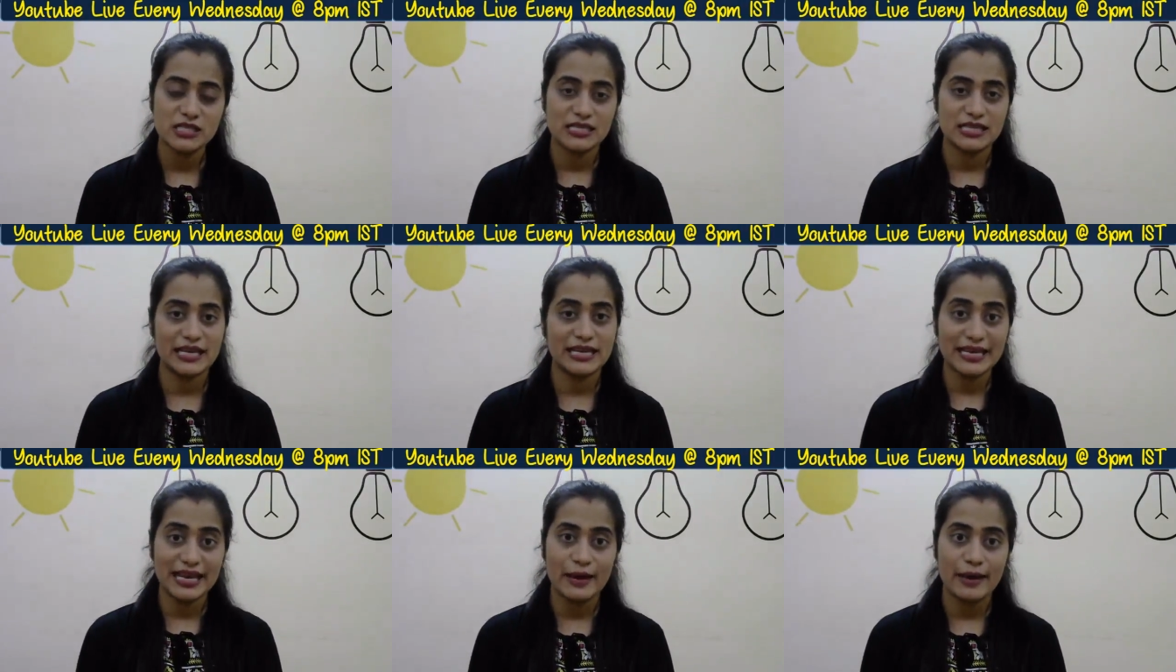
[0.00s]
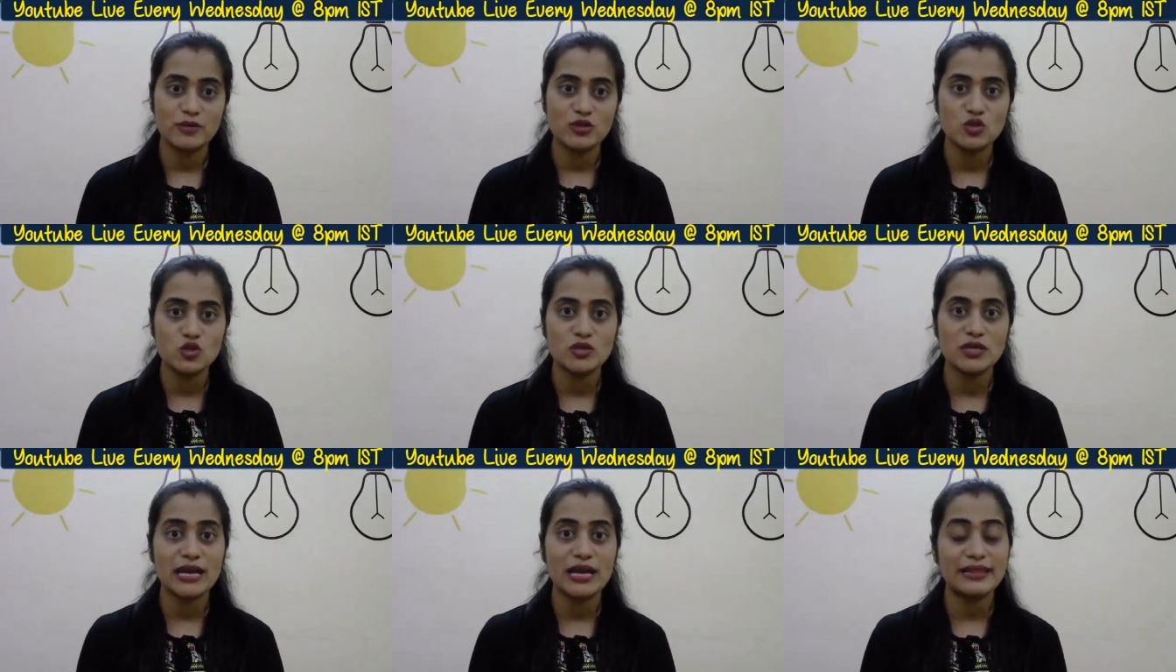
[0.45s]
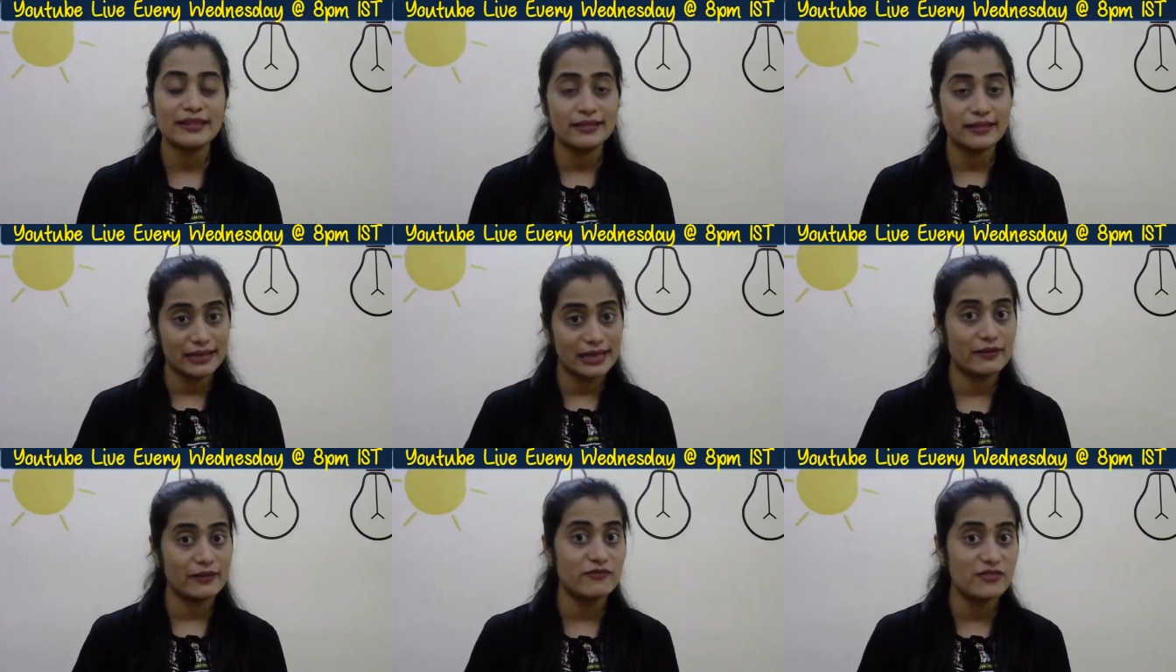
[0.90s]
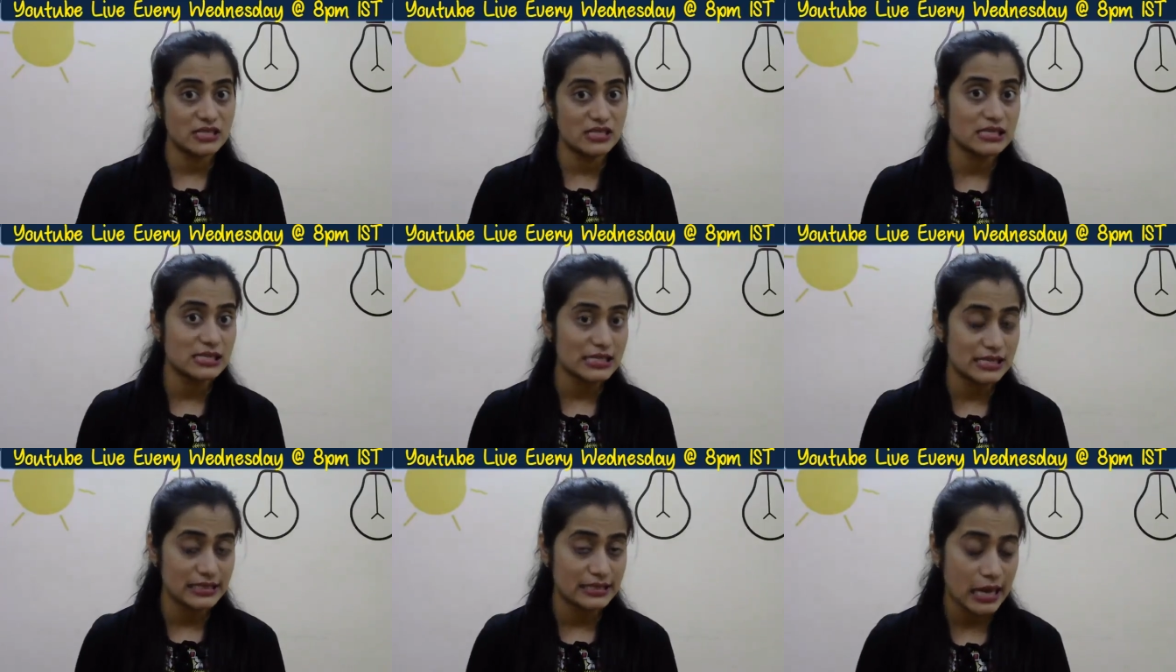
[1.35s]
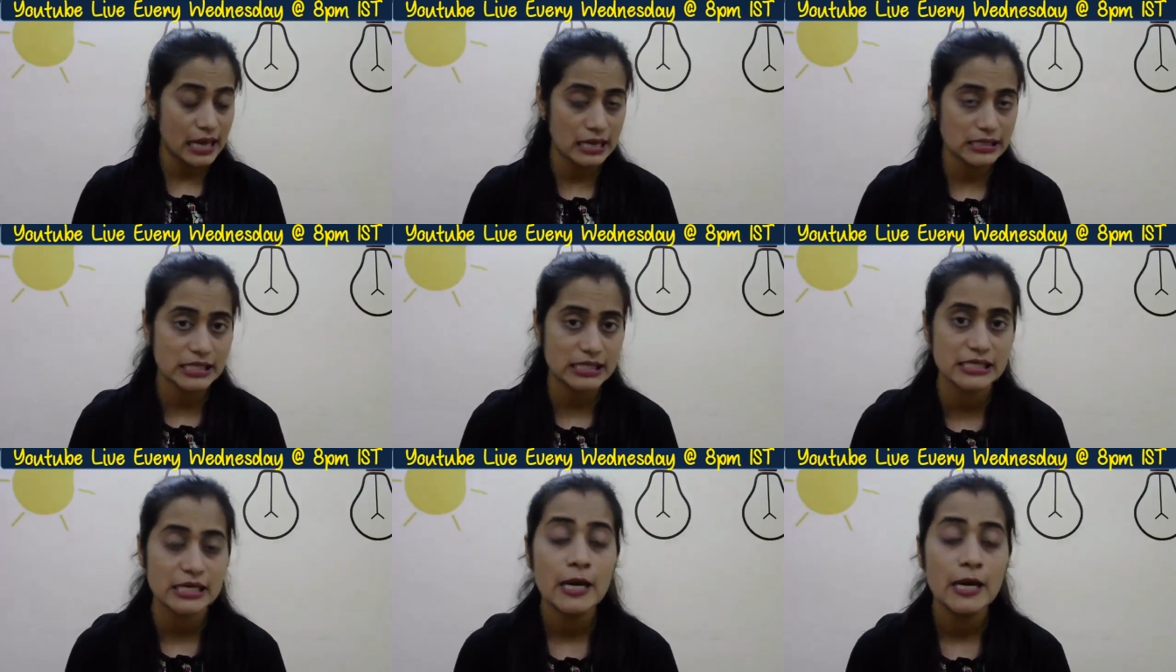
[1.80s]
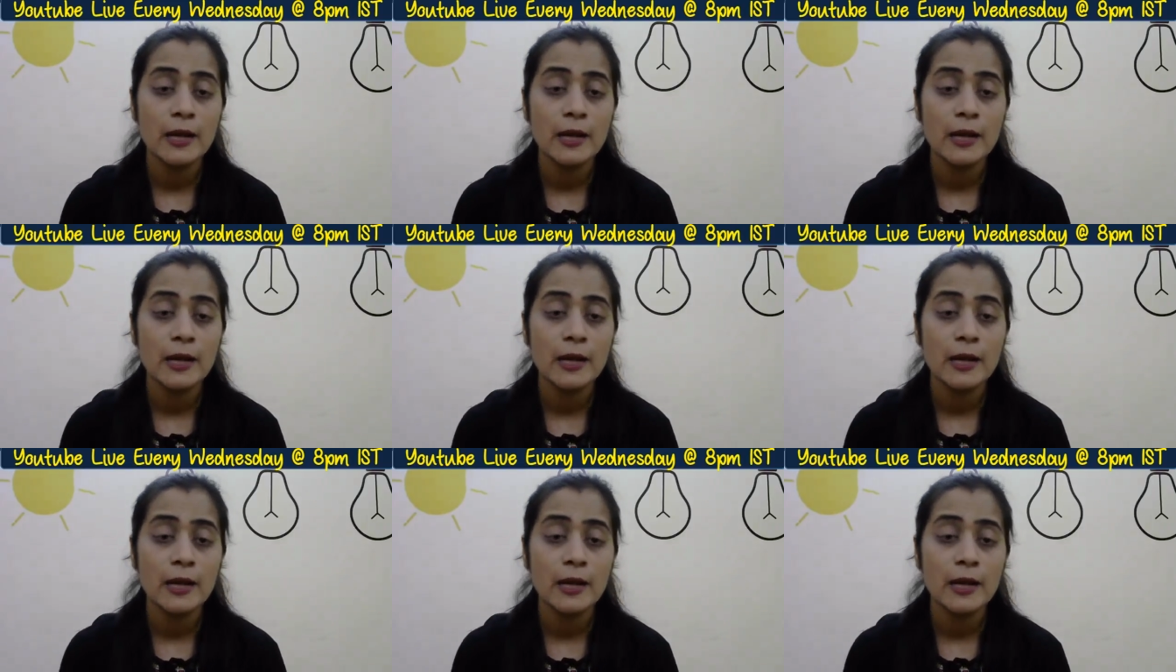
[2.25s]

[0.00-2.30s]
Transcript: then chemistry, and then physics at last.